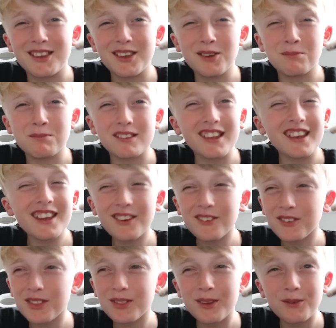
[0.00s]
You're
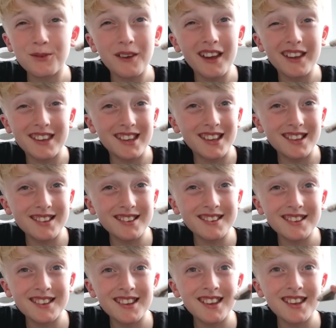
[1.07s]
playing with your face?